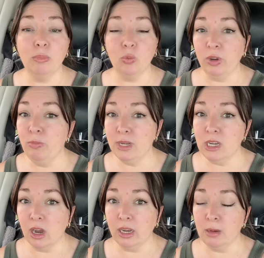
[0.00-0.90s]
we've been
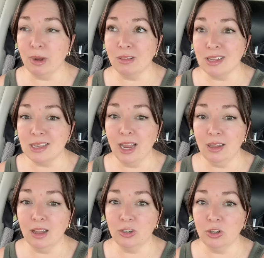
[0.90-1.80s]
talking about, the
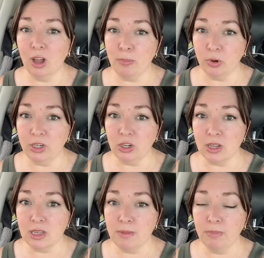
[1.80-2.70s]
psychological
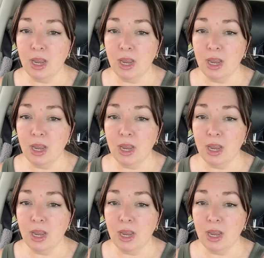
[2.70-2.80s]
operations,